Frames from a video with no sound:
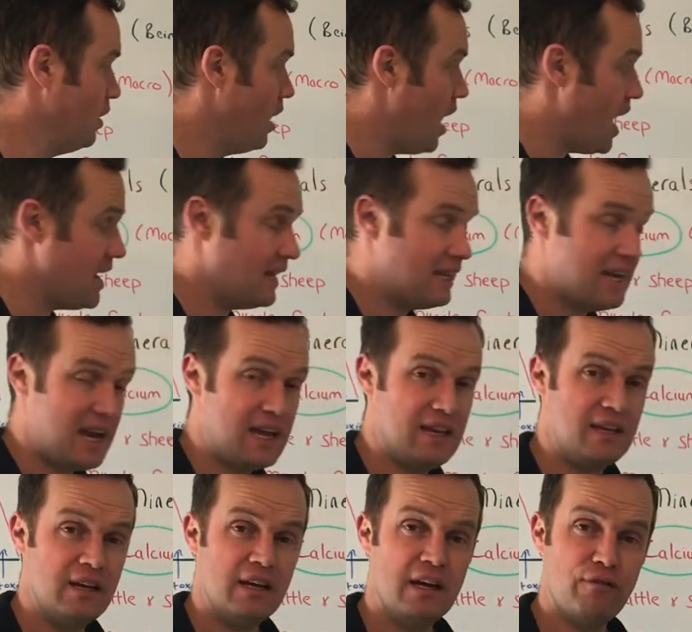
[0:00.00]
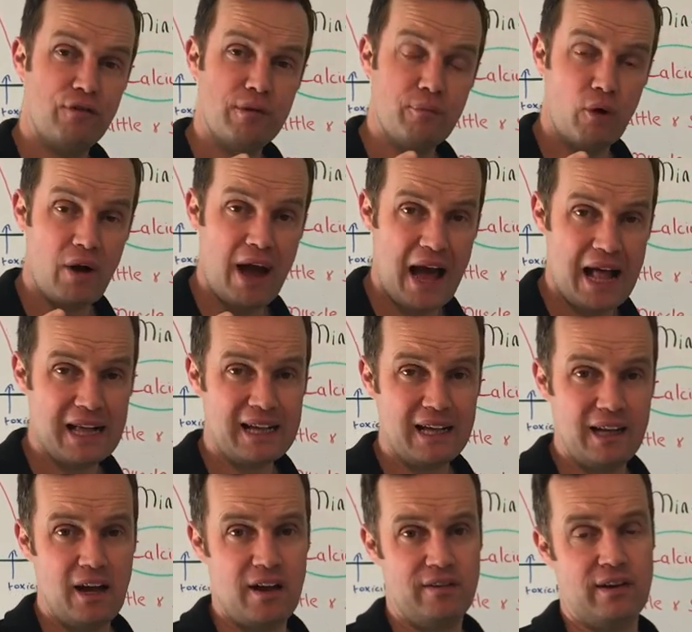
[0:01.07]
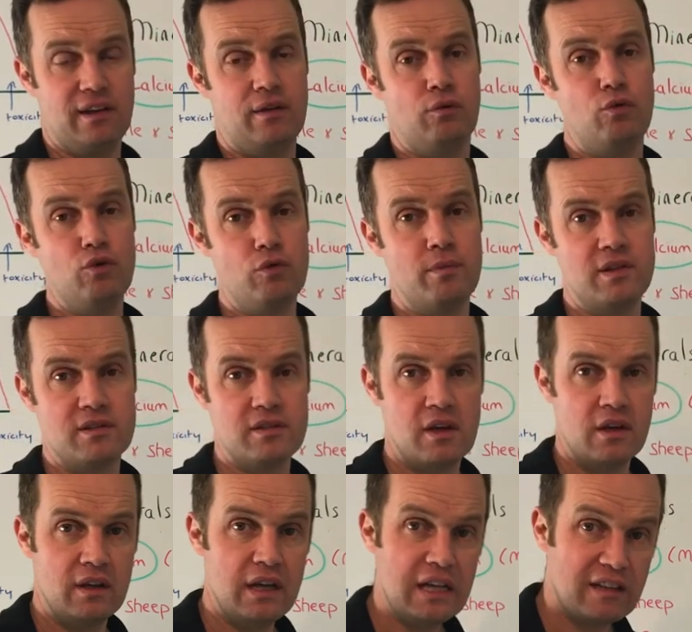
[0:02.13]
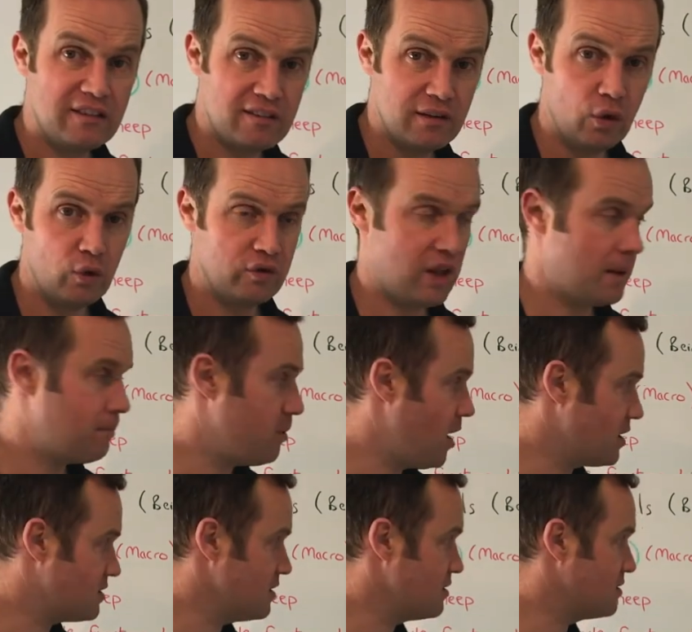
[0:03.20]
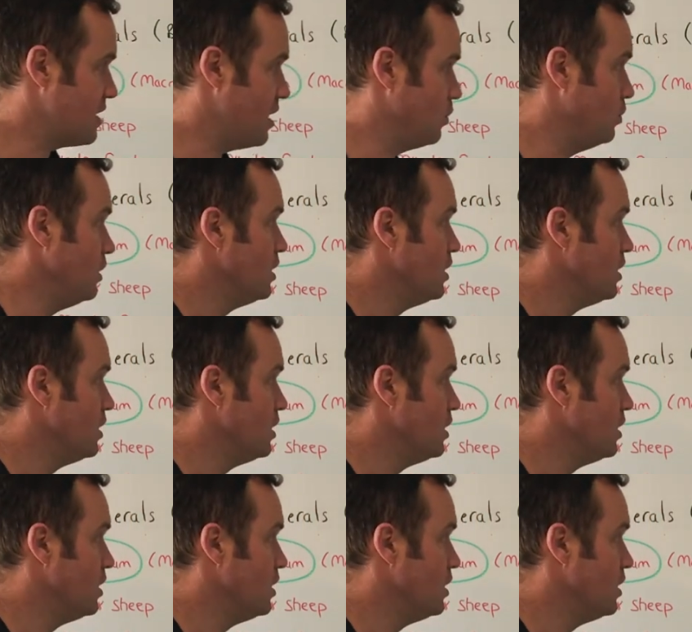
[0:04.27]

And again, if we have more alkalotic rumens, it slows that process down.